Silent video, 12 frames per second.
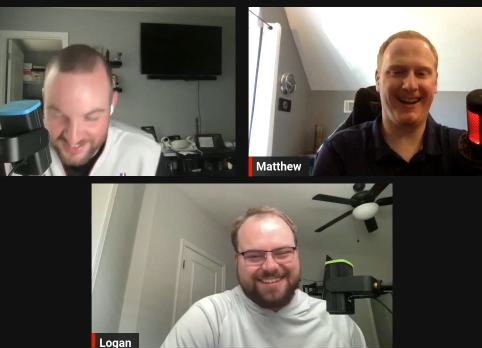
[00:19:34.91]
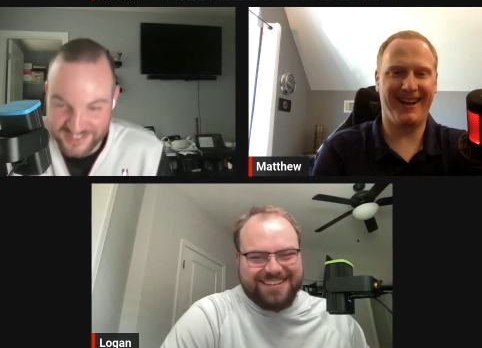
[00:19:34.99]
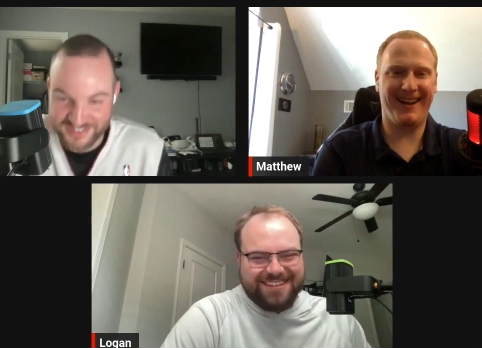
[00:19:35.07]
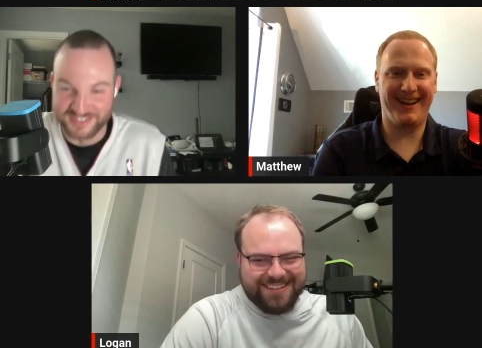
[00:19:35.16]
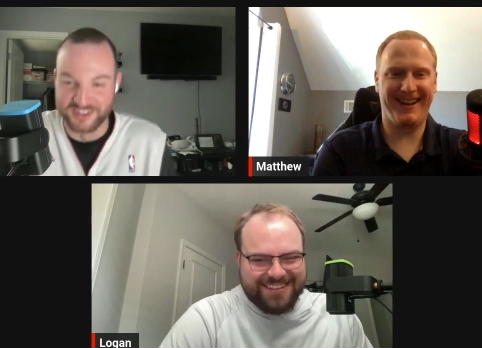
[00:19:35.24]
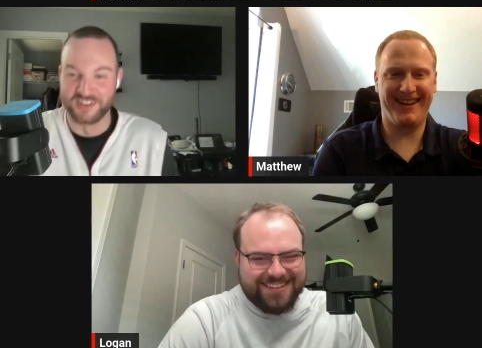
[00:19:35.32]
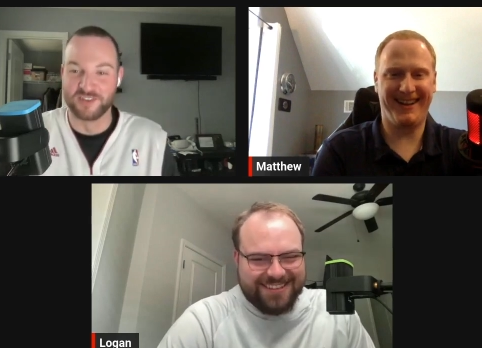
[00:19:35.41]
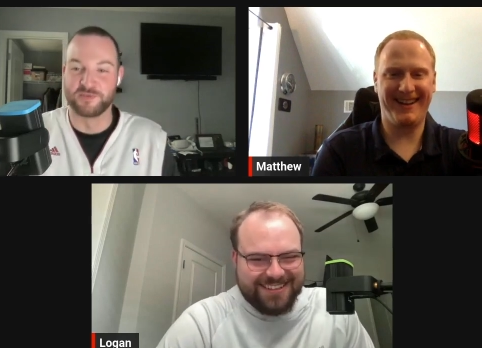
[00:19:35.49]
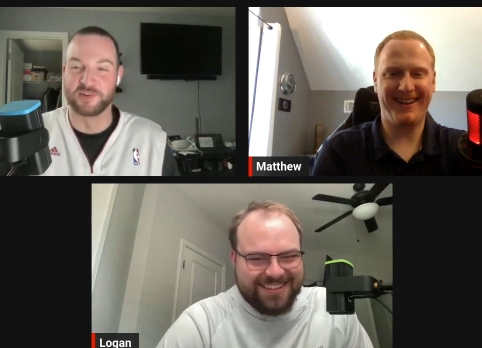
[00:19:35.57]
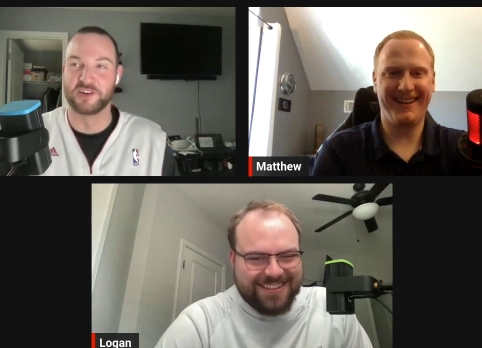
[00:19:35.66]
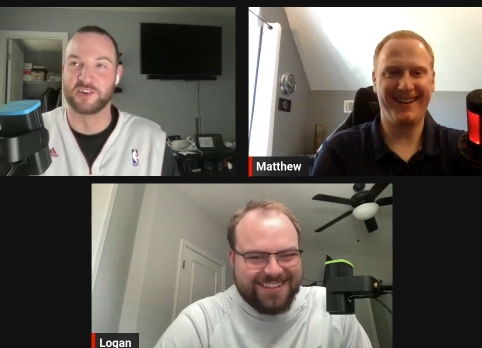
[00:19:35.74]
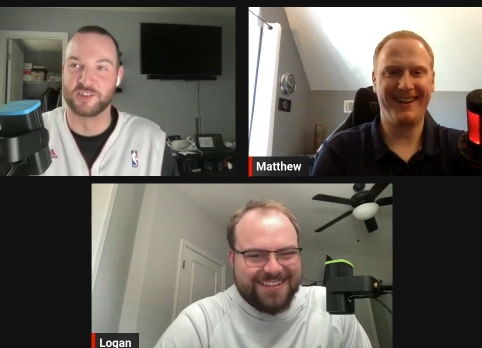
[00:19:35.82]
Speaker 1: dude, don't even
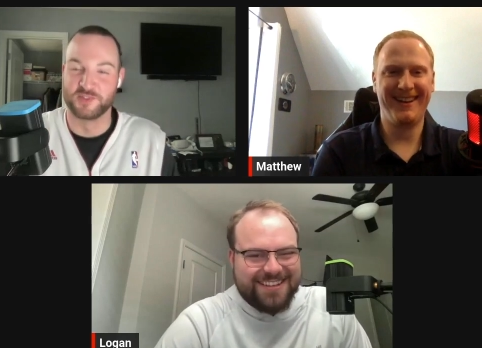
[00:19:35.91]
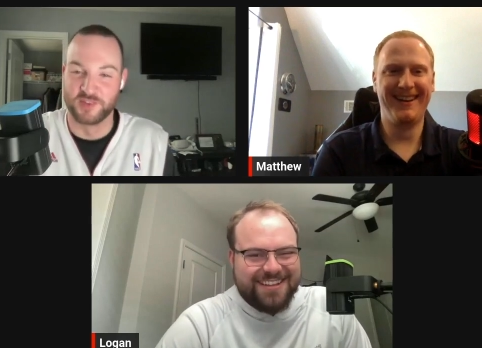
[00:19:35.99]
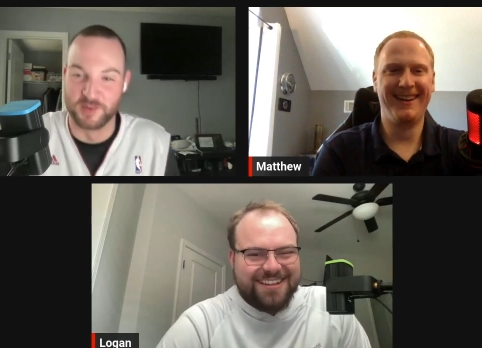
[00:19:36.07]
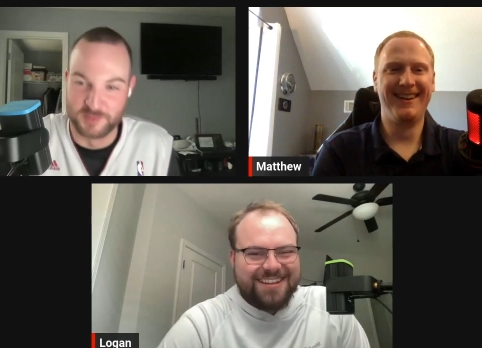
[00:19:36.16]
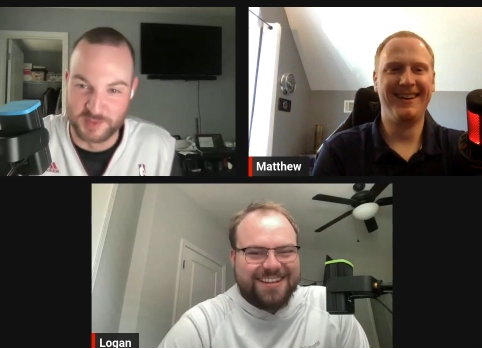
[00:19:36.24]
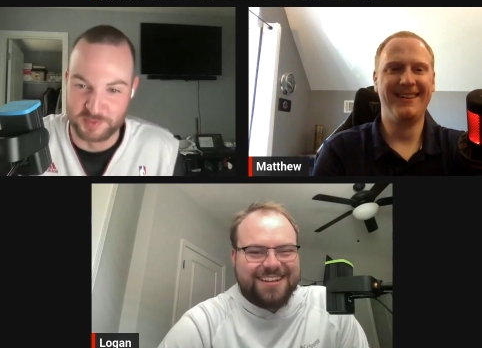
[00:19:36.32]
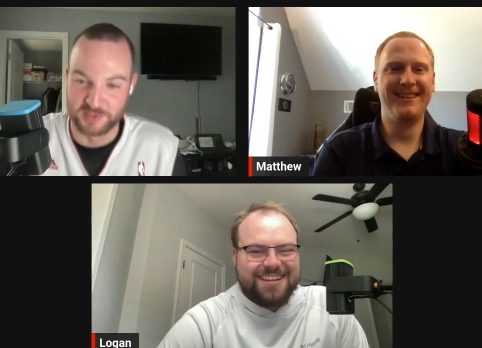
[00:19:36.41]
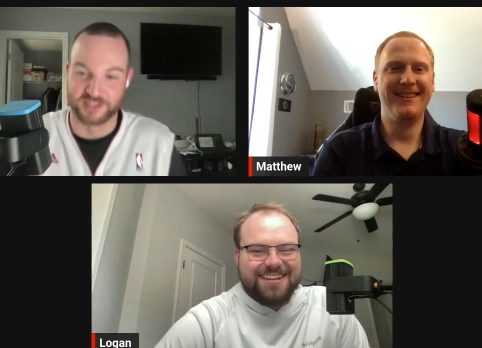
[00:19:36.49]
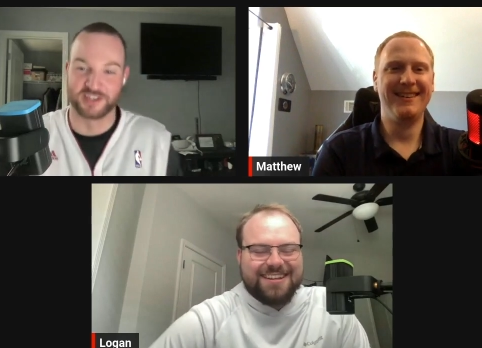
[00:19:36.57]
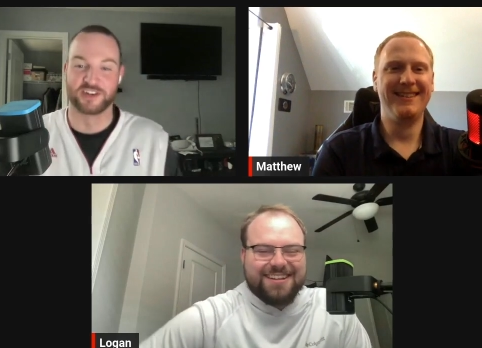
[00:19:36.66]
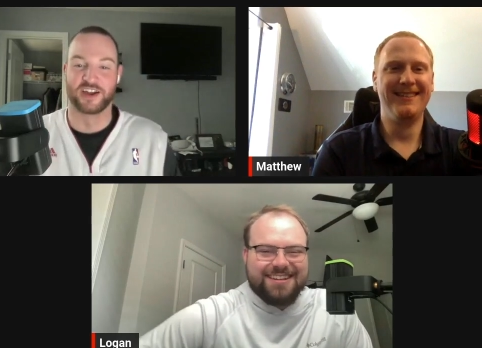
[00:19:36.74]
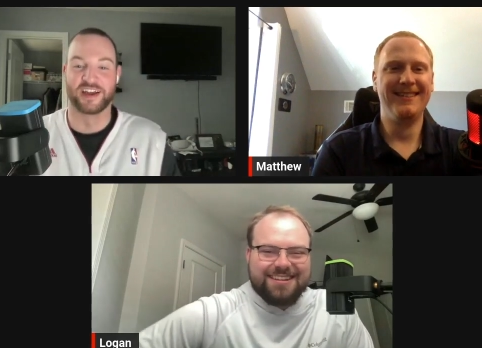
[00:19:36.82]
put who it's from. Just put
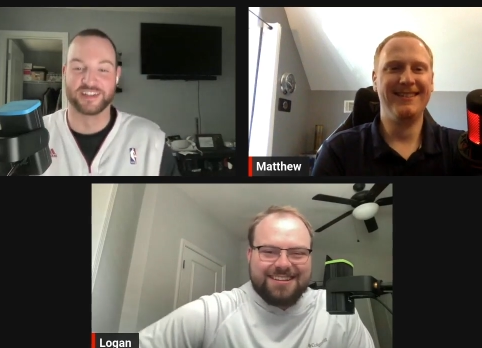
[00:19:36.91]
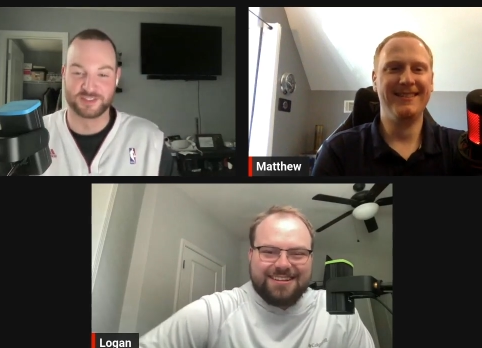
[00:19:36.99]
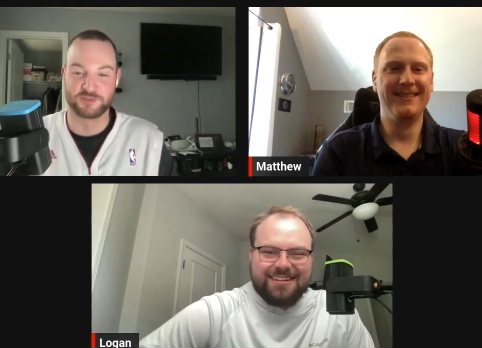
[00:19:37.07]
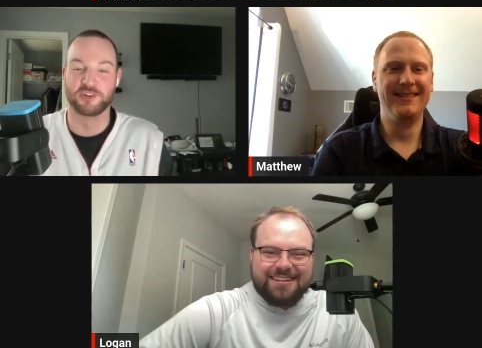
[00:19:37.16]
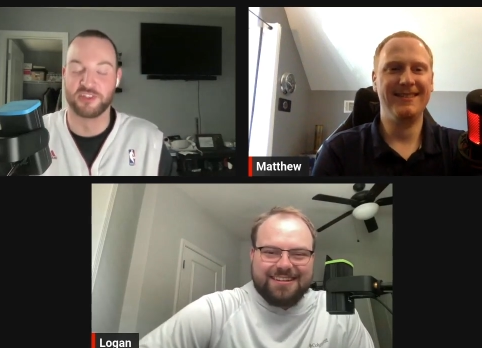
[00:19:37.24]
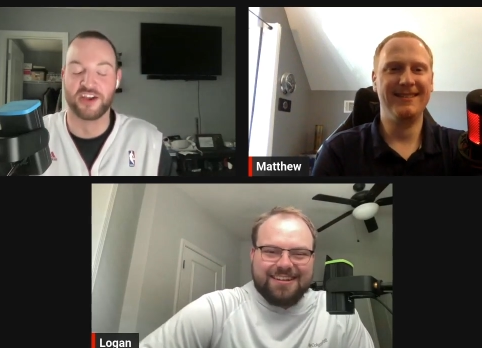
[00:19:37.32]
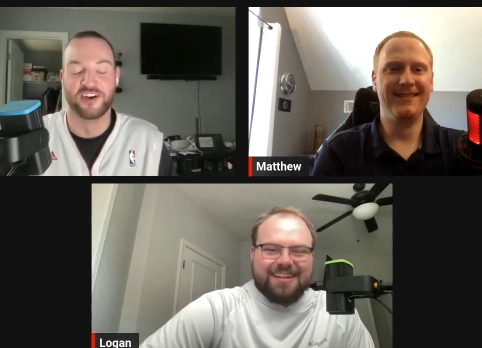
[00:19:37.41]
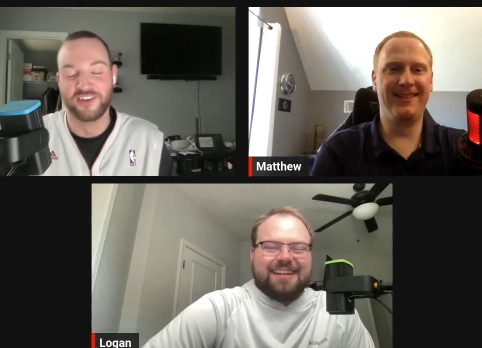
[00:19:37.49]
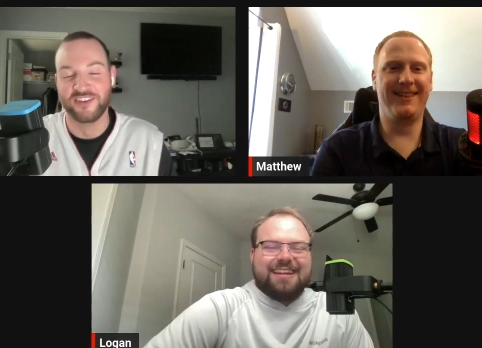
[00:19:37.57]
congrats. We'll know.